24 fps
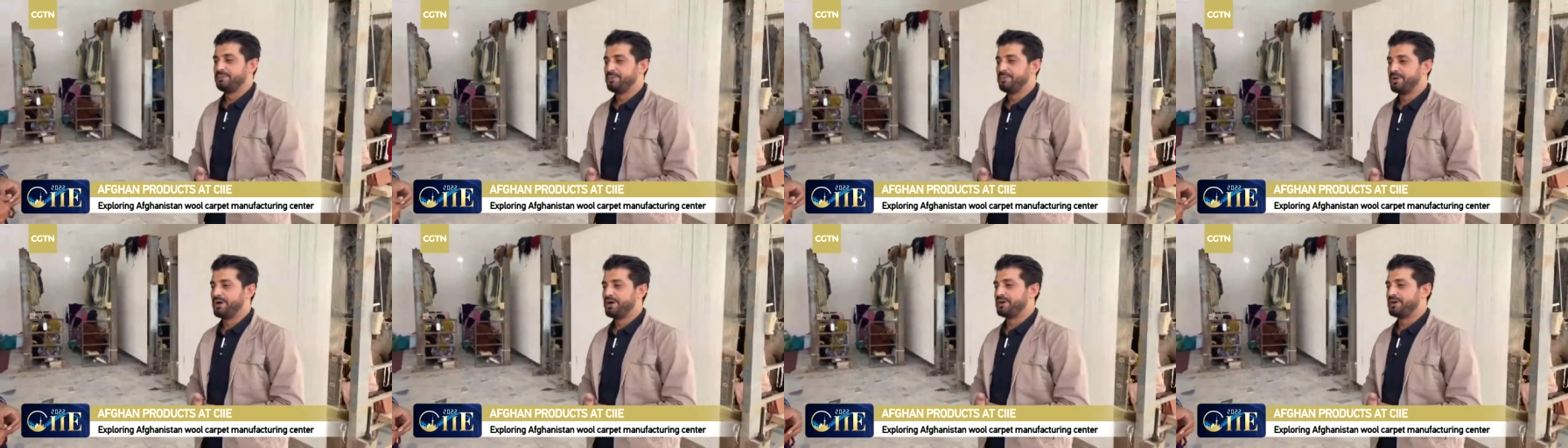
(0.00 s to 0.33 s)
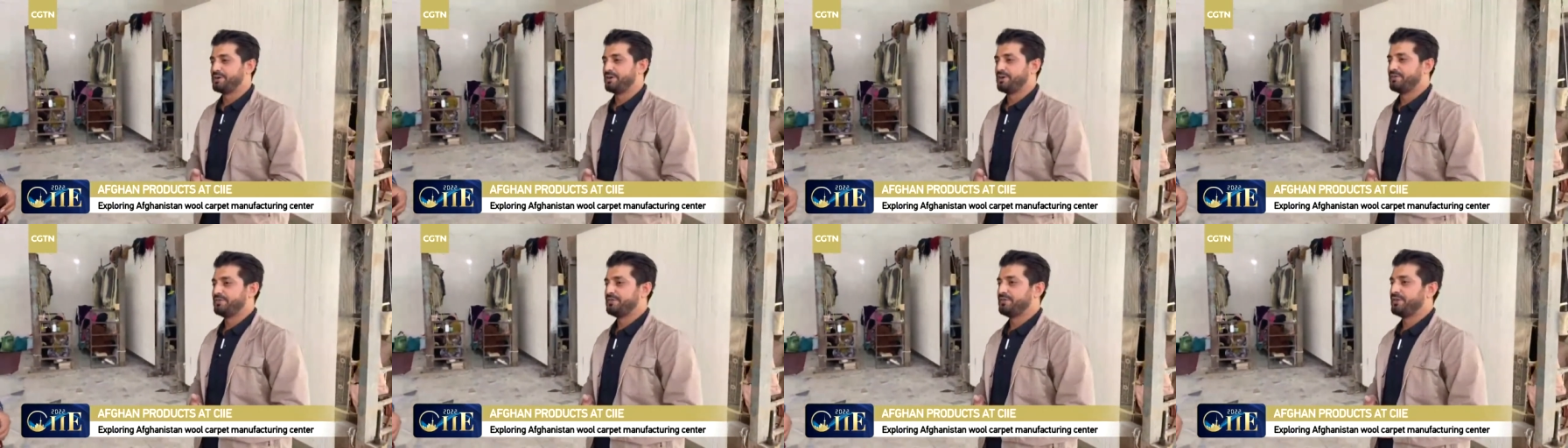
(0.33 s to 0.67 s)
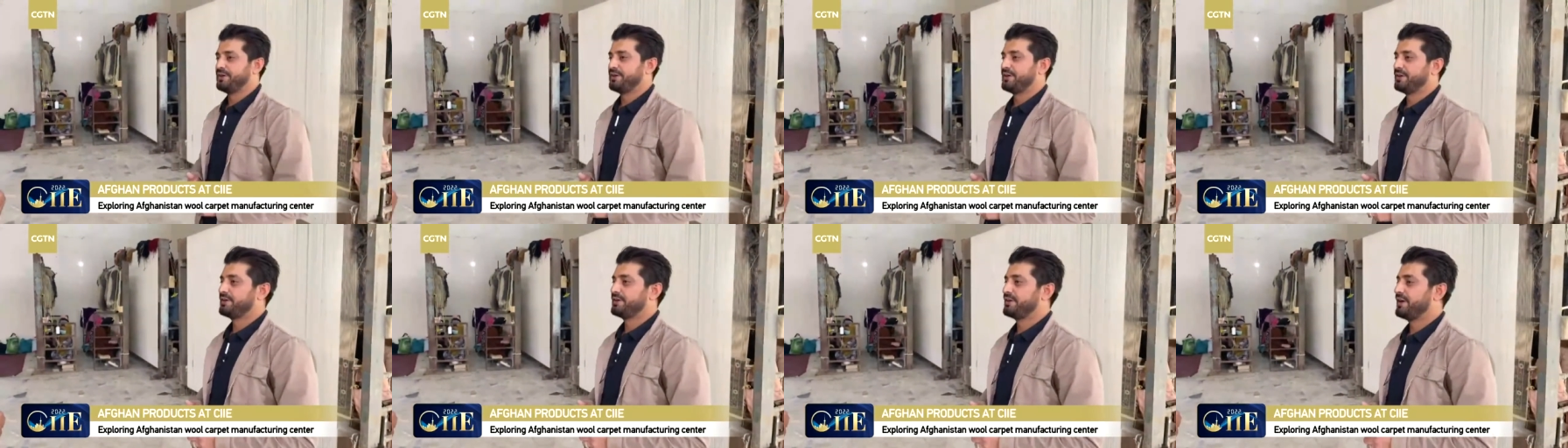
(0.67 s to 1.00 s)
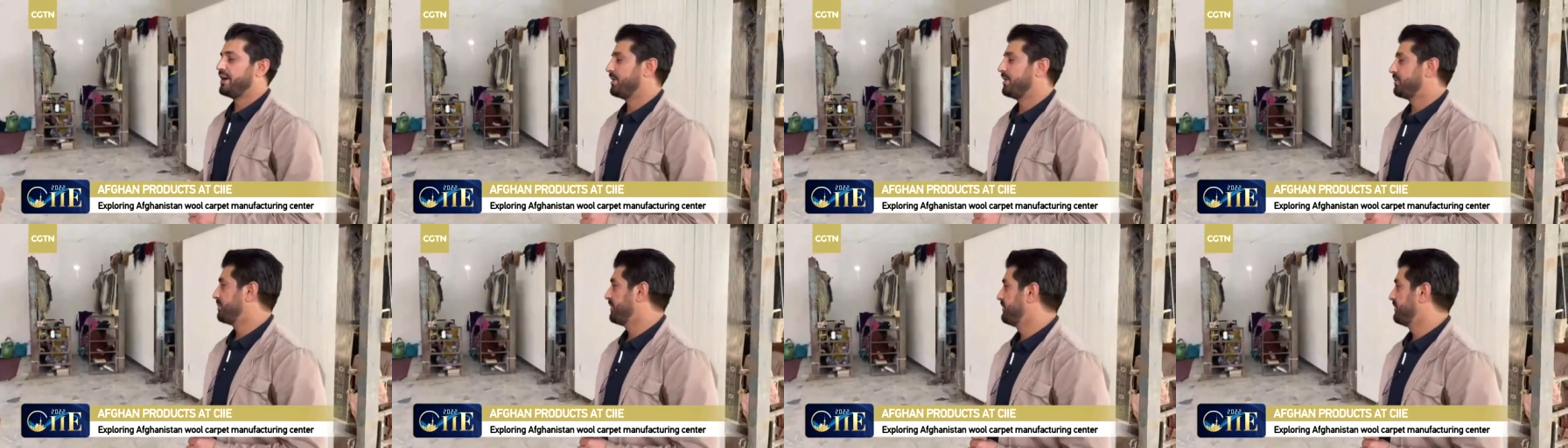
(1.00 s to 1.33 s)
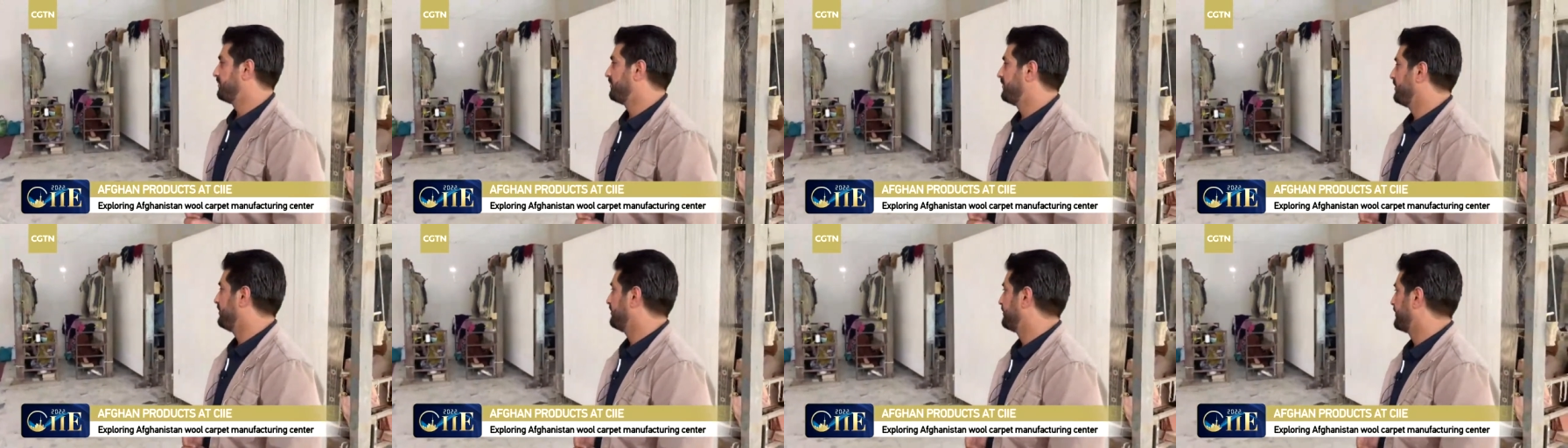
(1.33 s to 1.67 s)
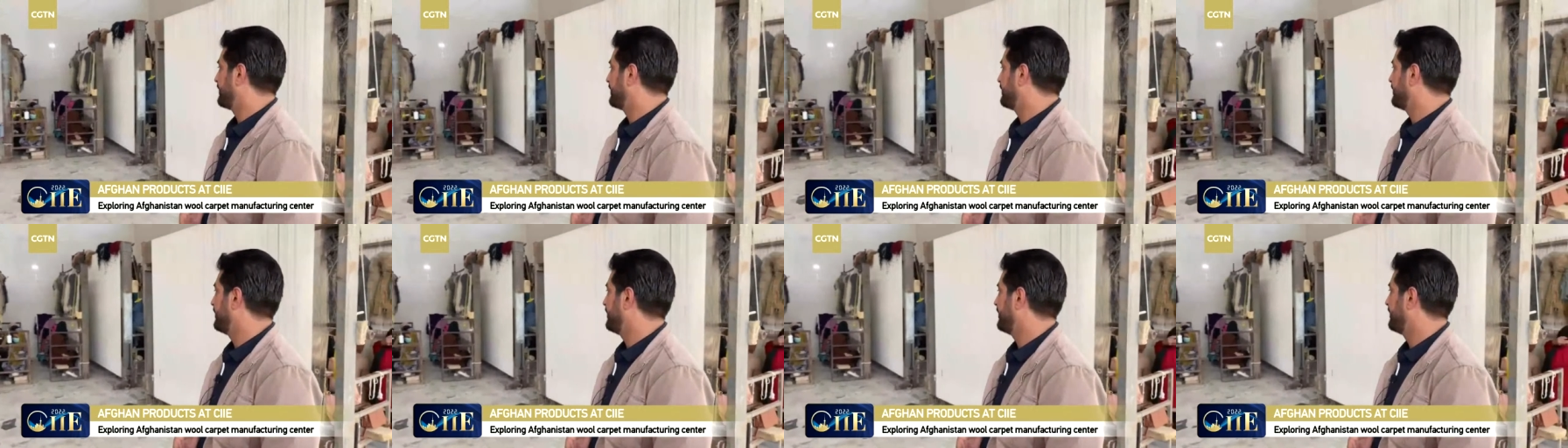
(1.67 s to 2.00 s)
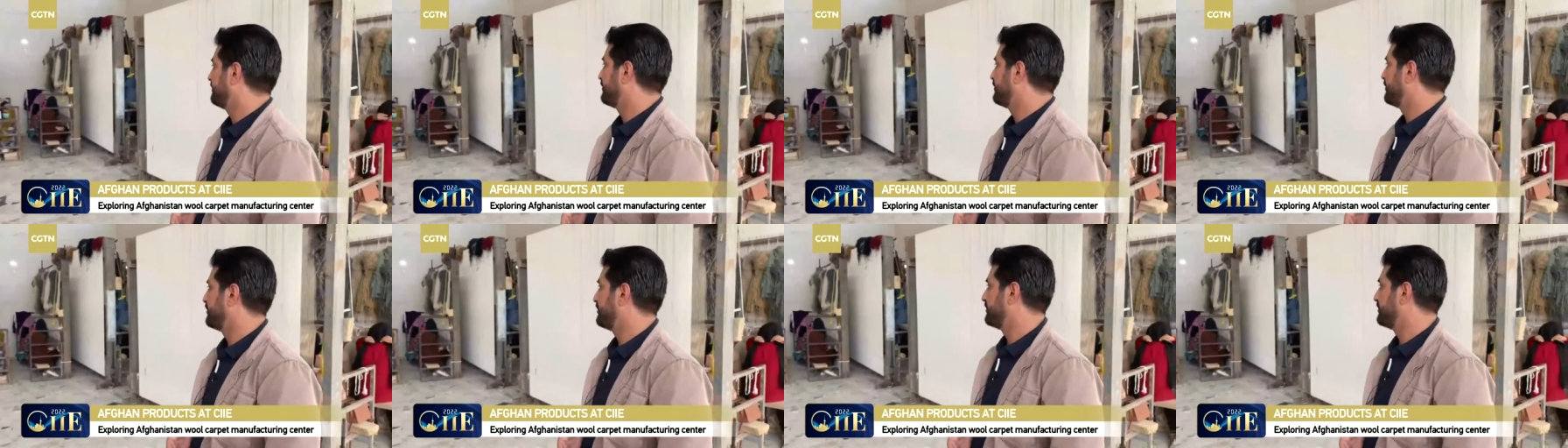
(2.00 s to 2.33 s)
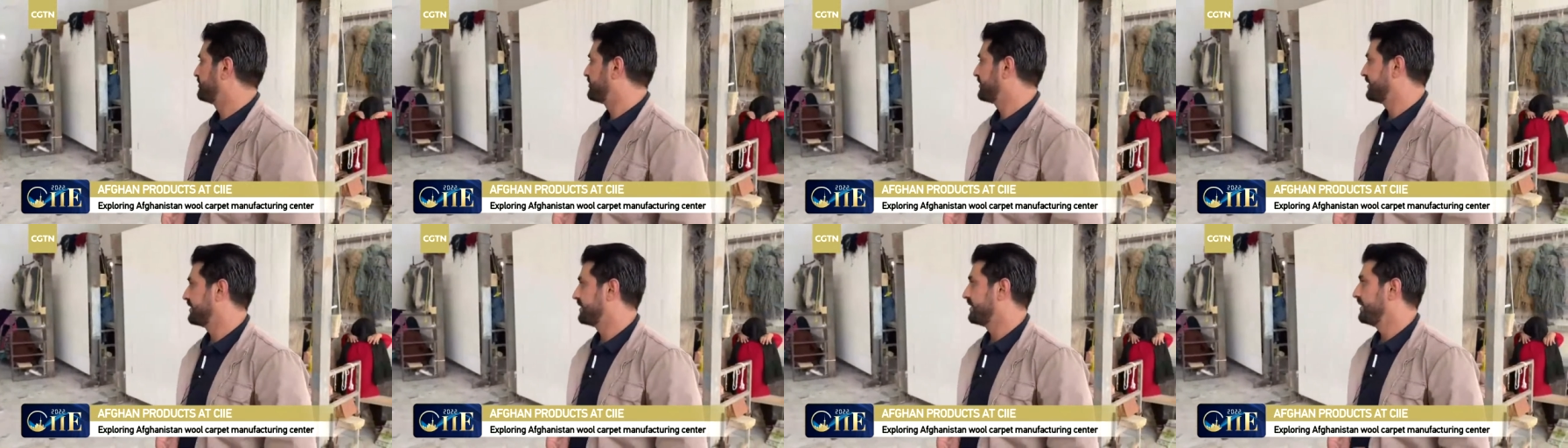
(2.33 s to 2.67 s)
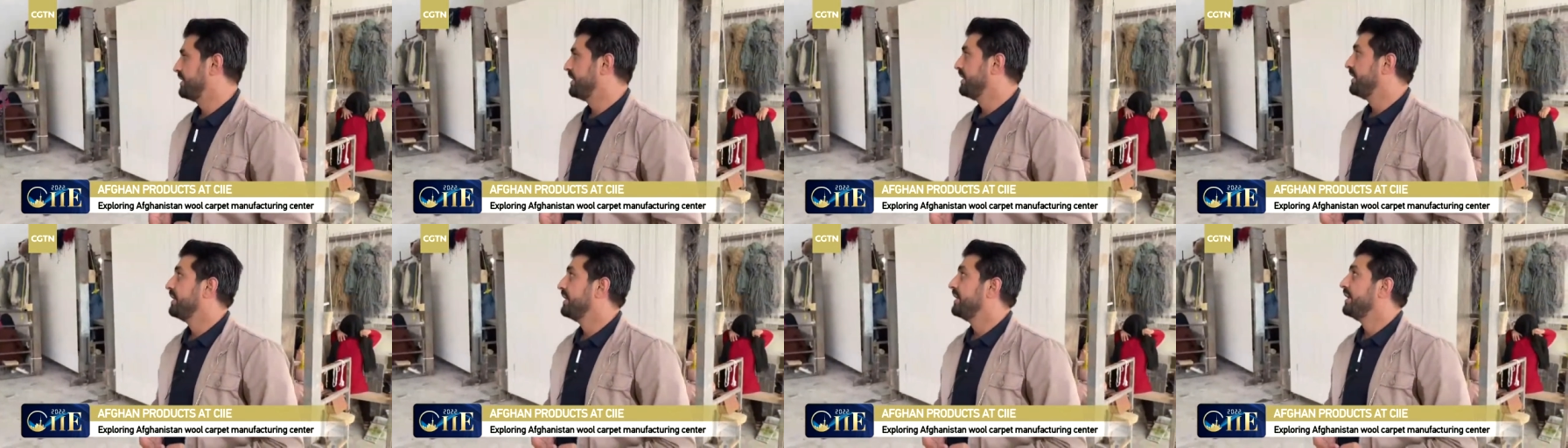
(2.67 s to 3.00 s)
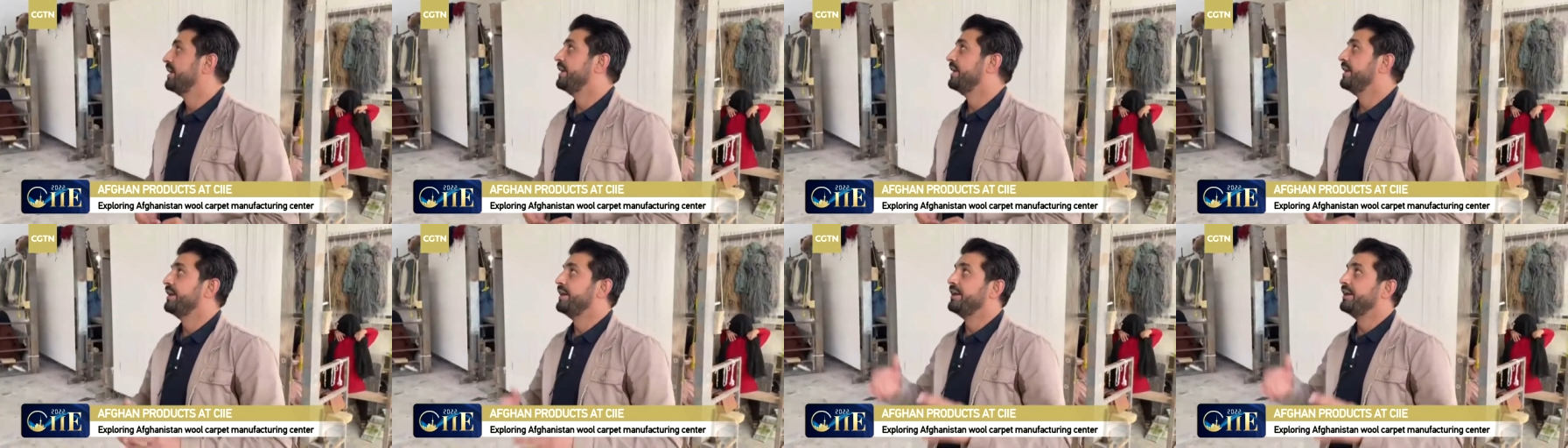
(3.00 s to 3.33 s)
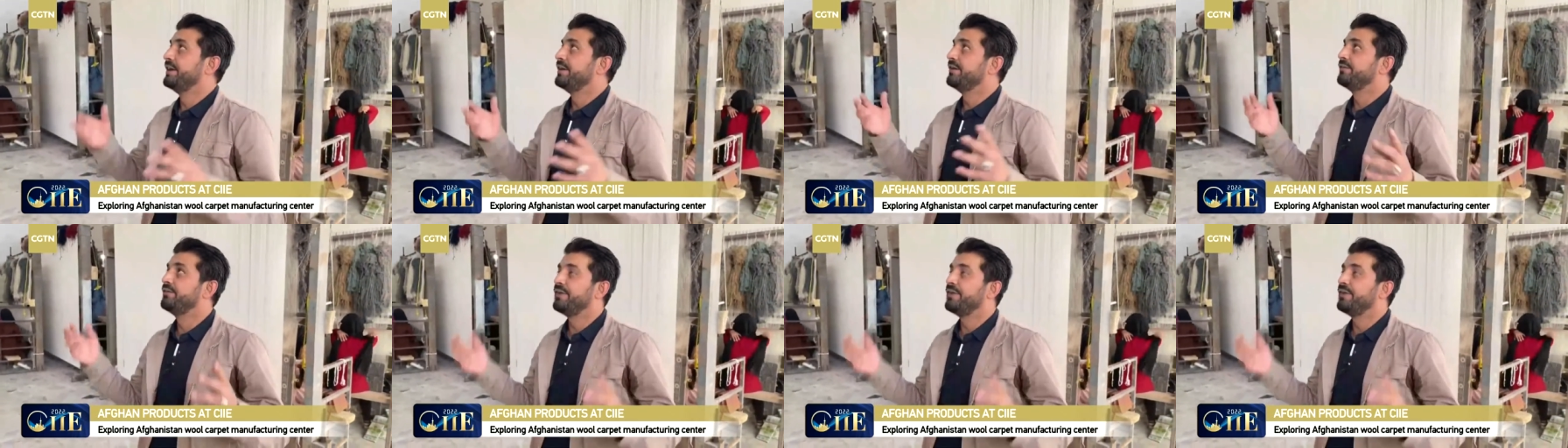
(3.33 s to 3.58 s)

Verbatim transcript: part of the carpet weaving and producing uh,